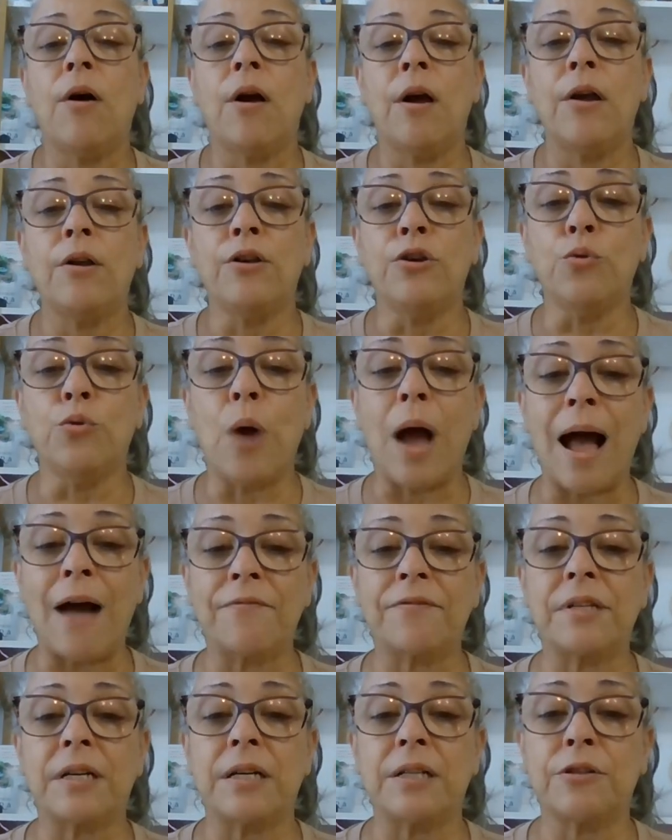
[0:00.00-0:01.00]
You have
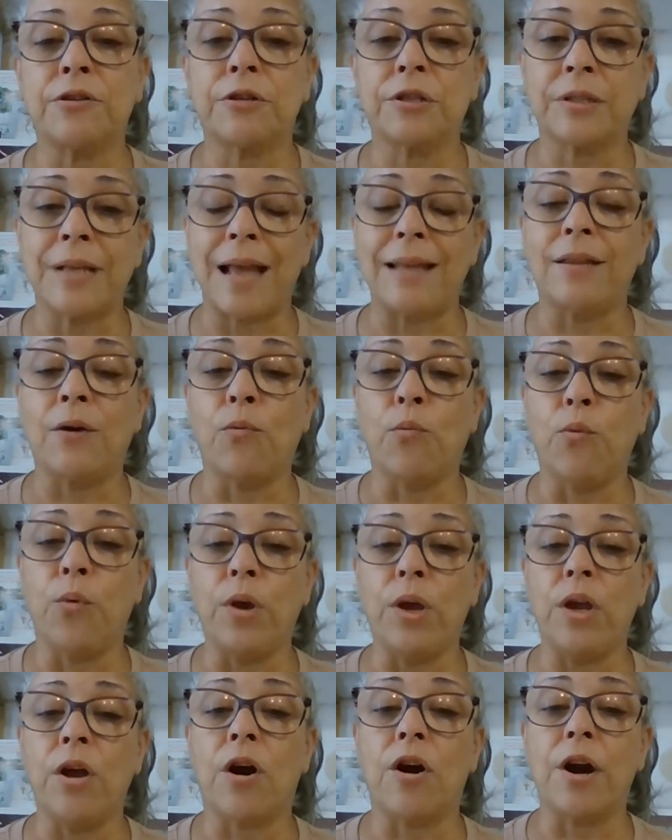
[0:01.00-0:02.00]
to understand that
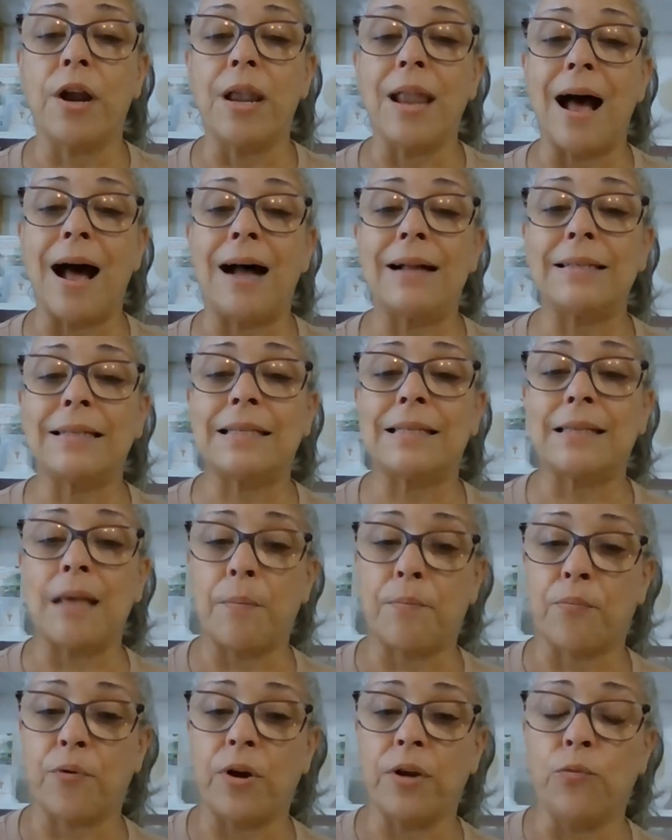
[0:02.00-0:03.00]
we are not
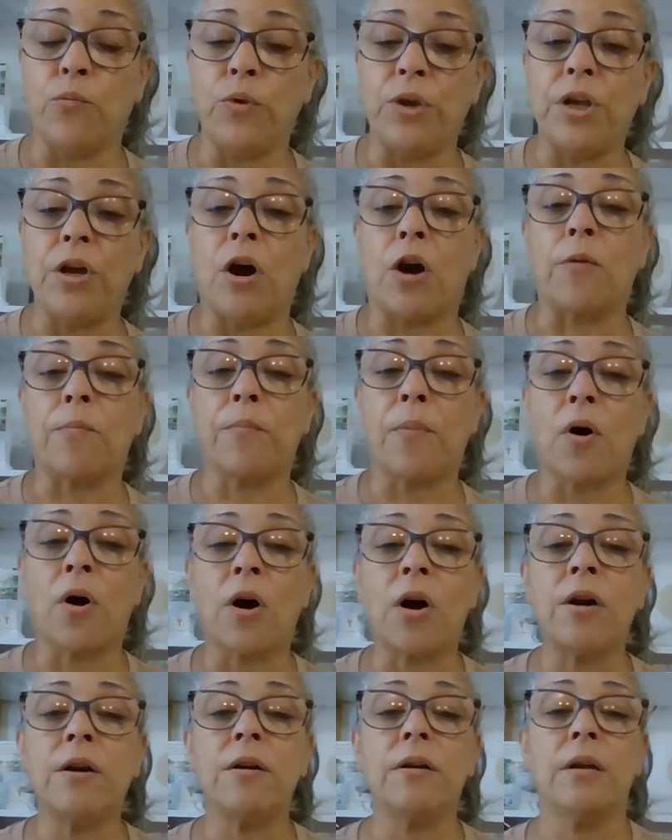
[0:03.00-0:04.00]
separate. We are
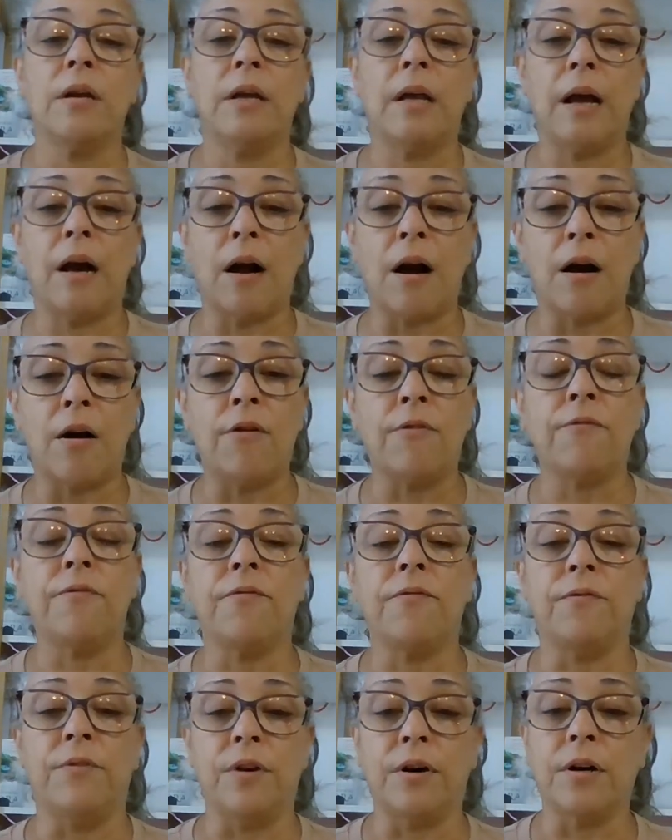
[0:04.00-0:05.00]
part of
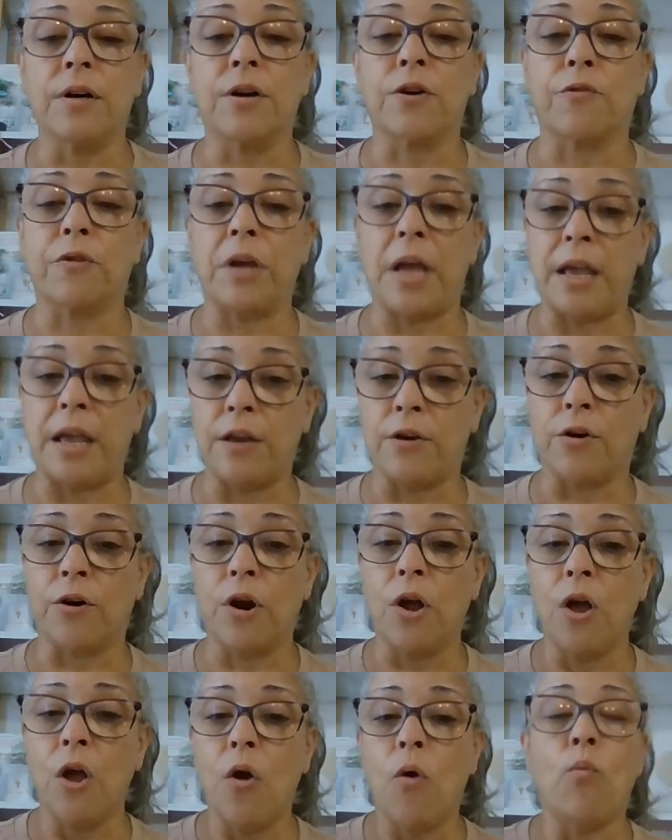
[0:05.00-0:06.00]
the Creator.
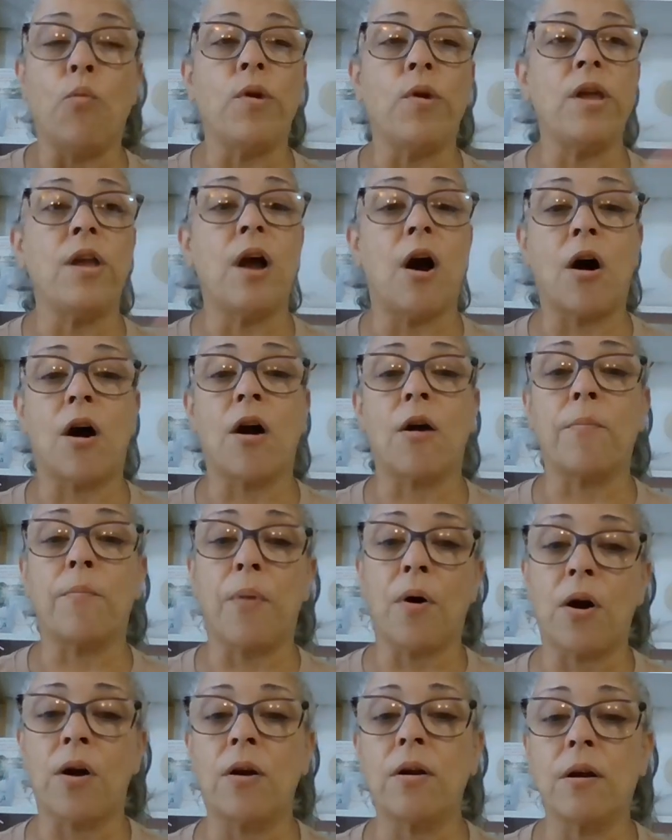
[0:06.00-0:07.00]
We are
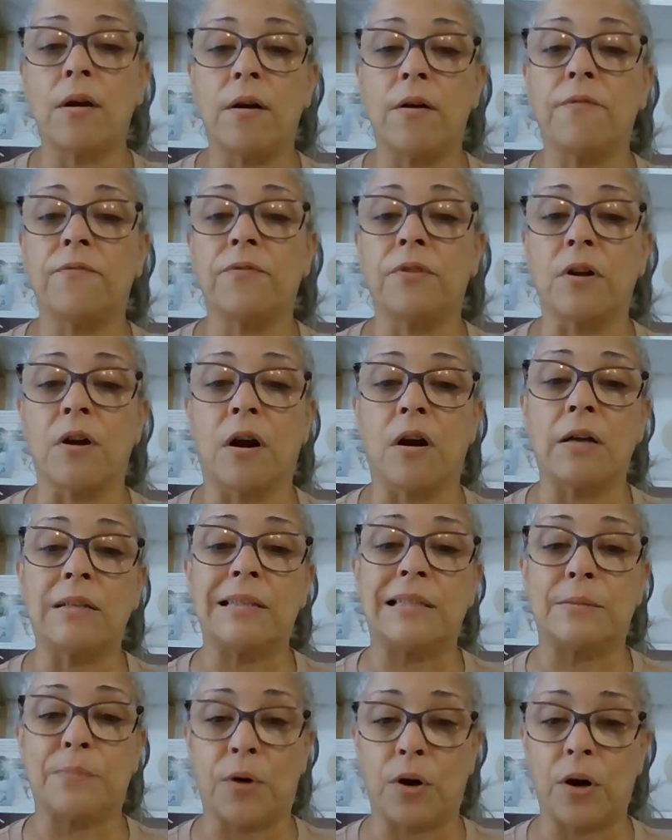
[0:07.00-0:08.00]
part of the God
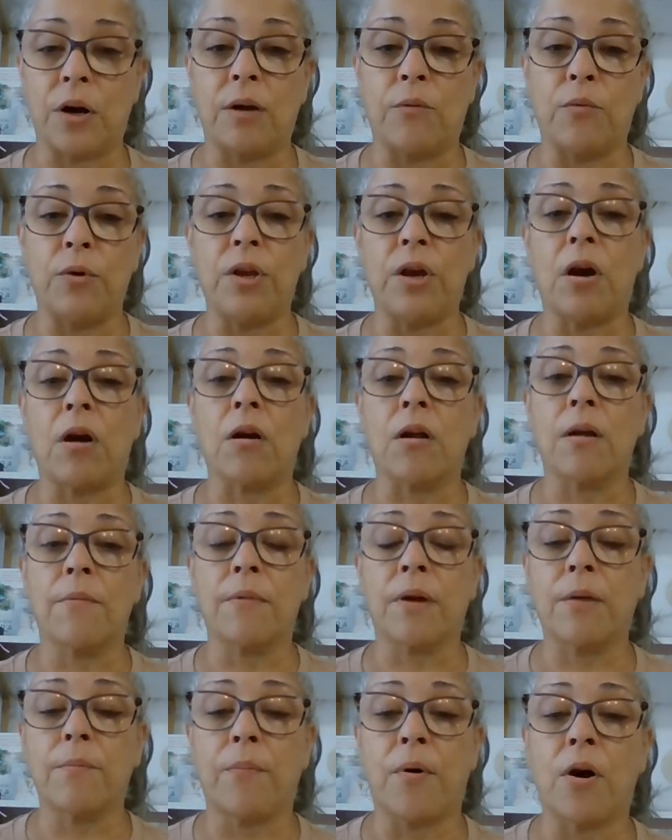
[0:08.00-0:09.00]
Spark. We are
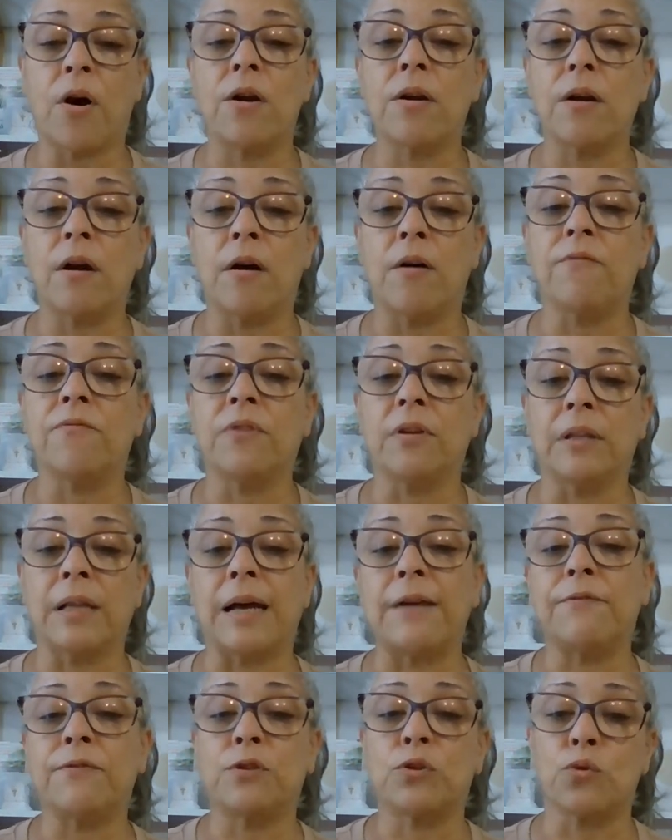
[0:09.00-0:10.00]
part of the
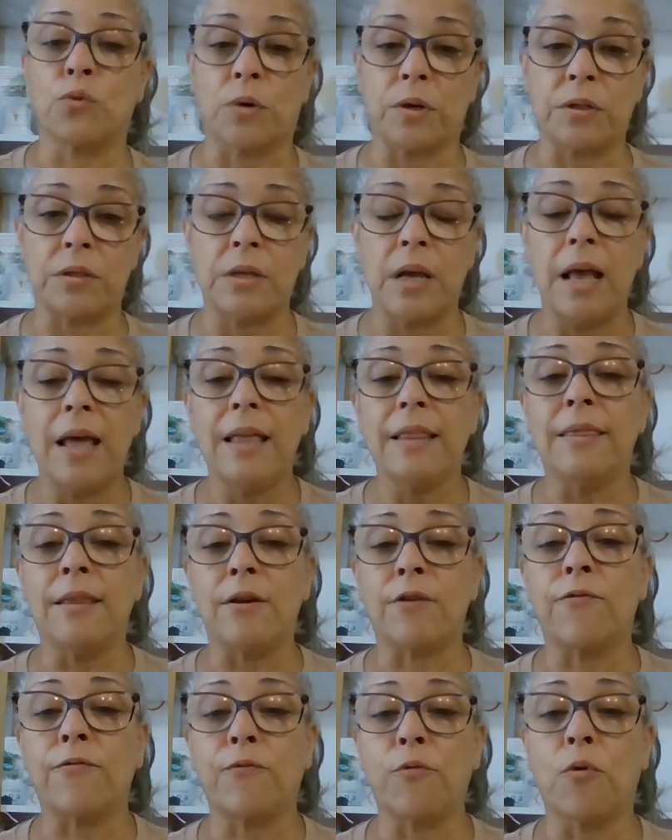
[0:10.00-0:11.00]
life source.
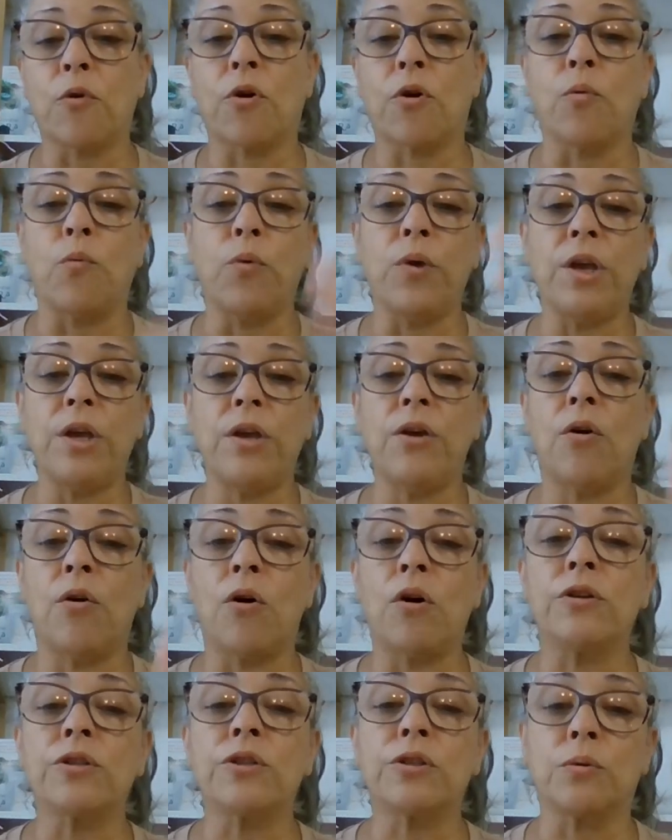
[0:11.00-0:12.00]
Therefore, we
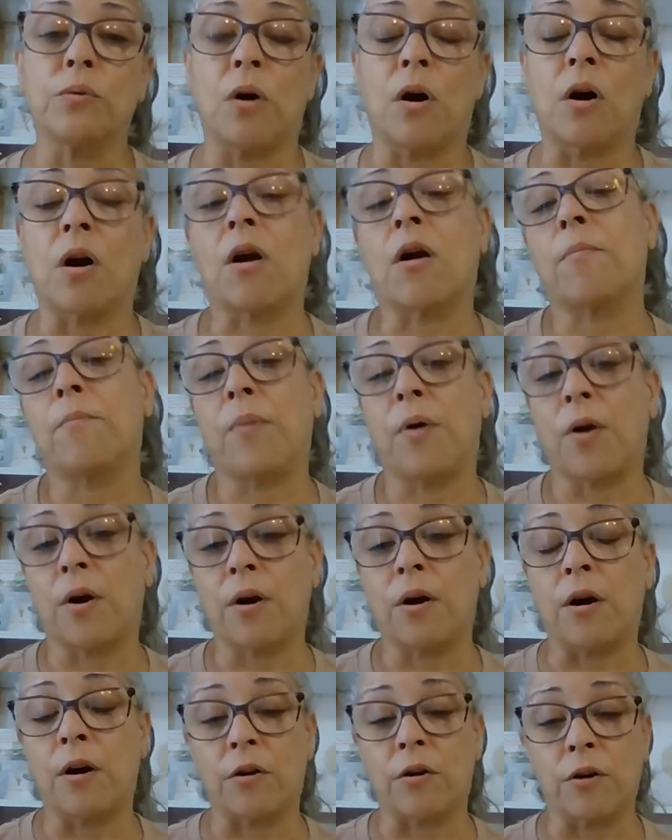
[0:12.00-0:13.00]
also are
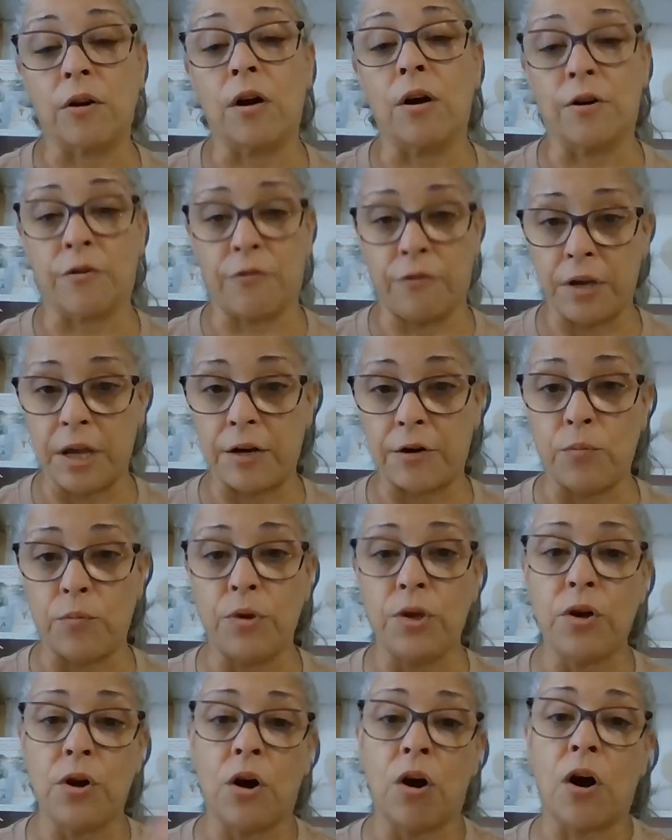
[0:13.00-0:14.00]
a Creator. We
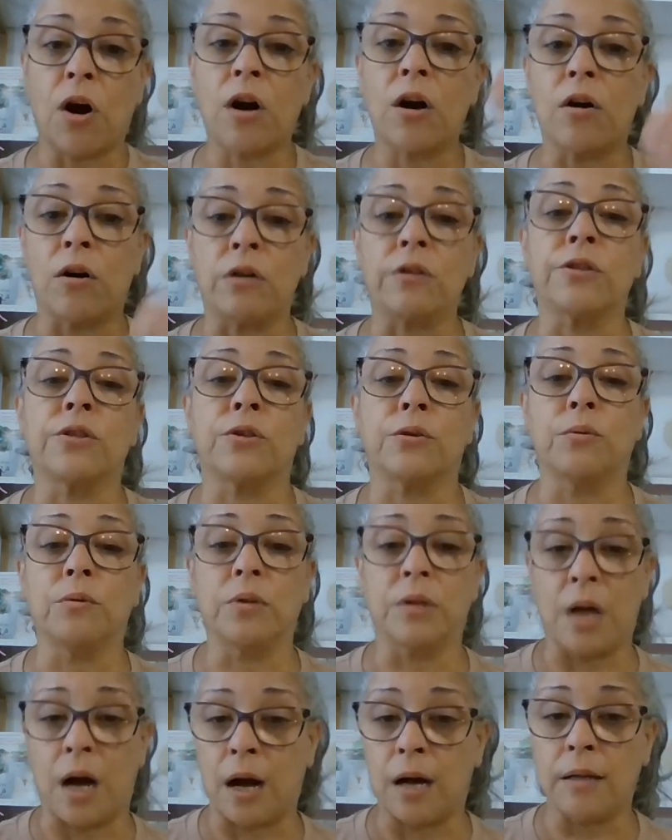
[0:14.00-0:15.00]
are also
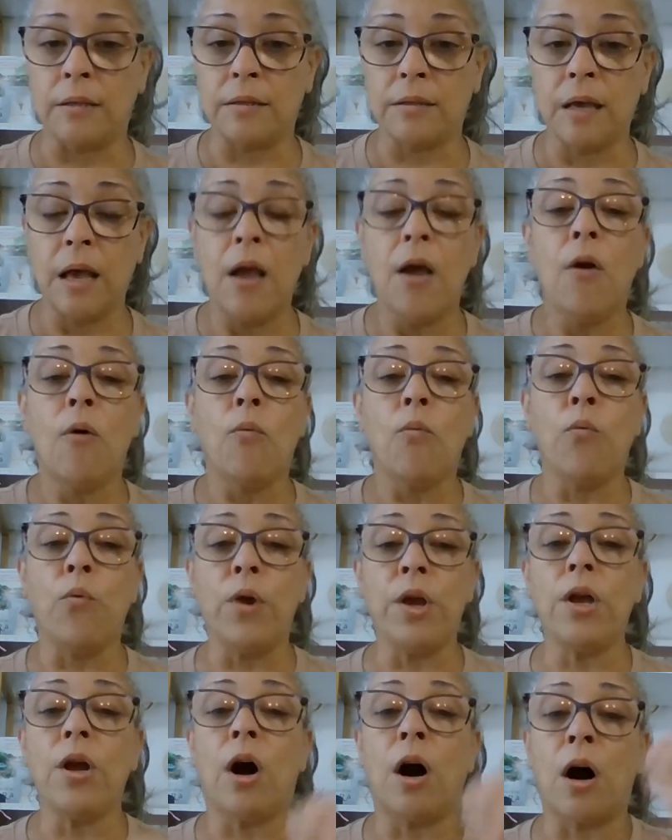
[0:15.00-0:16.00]
gods.
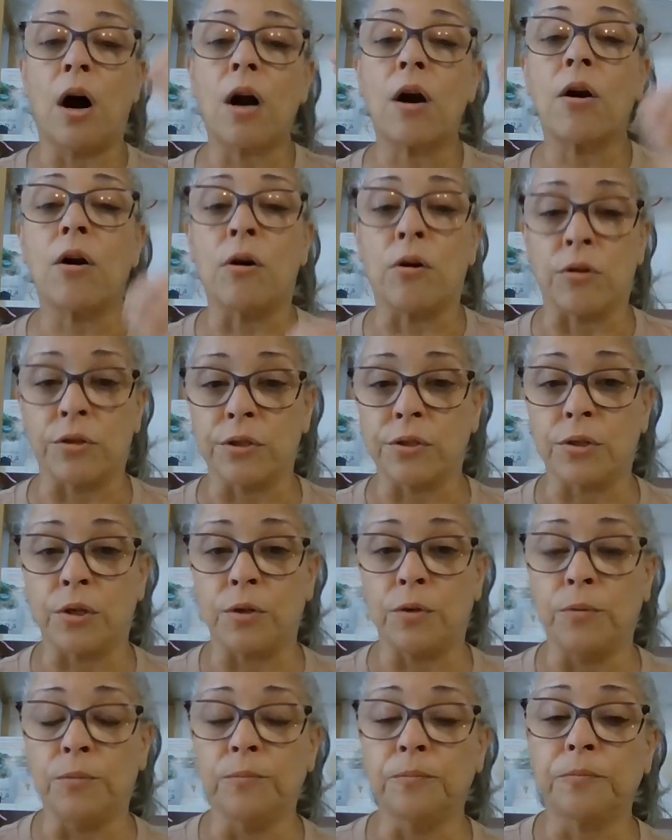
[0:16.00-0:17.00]
We are also